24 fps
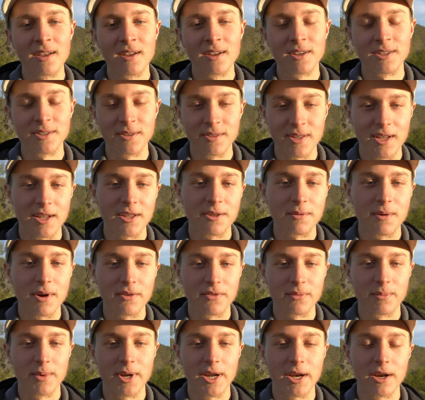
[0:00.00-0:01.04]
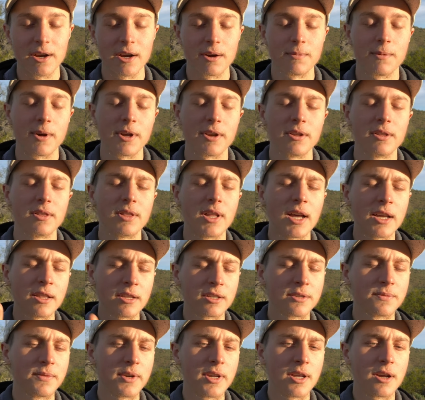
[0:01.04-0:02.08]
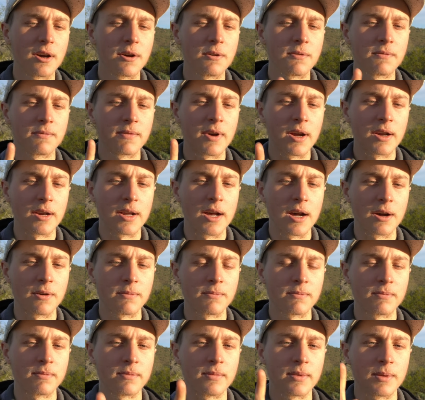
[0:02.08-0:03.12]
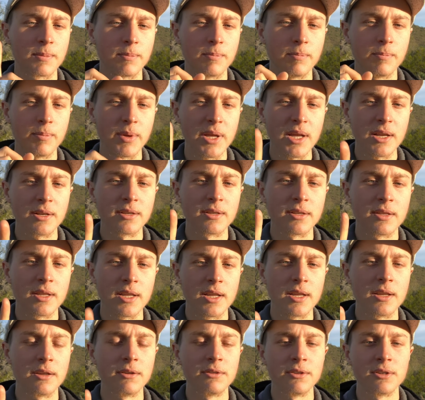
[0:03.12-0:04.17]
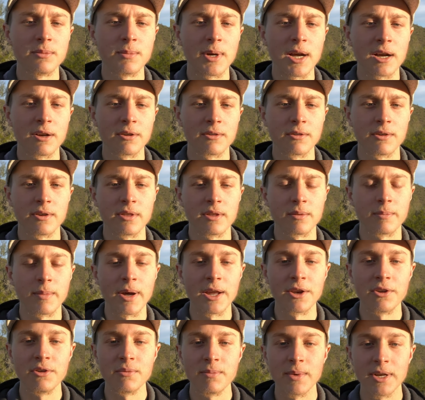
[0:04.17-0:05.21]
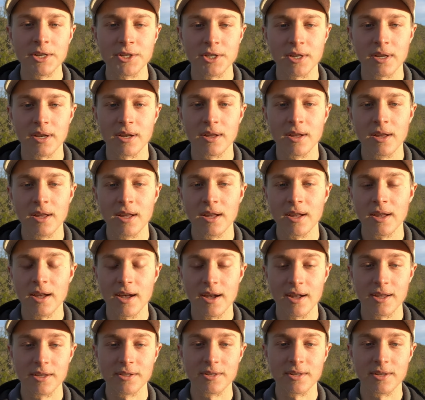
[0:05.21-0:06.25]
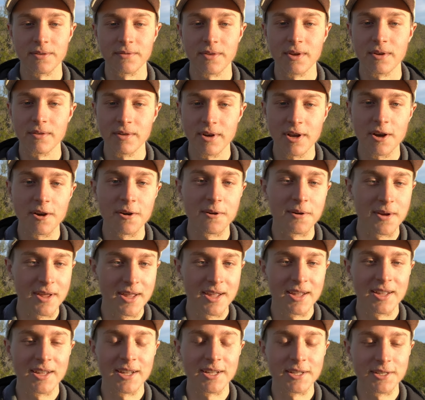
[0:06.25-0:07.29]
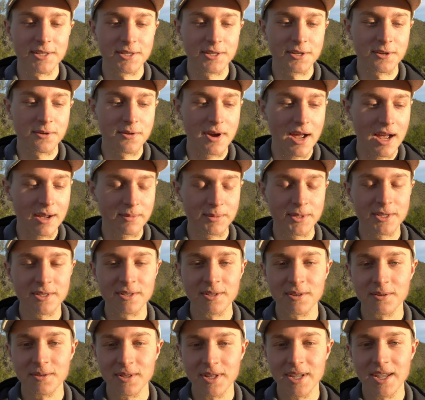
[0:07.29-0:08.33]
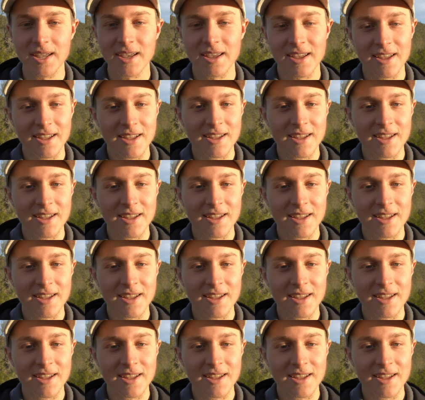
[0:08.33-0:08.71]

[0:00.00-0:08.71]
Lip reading: So thank you all for being here. I want you to like this video right now. Beat the YouTube algorithm. My new mission, guys, if you don't know, is to absolutely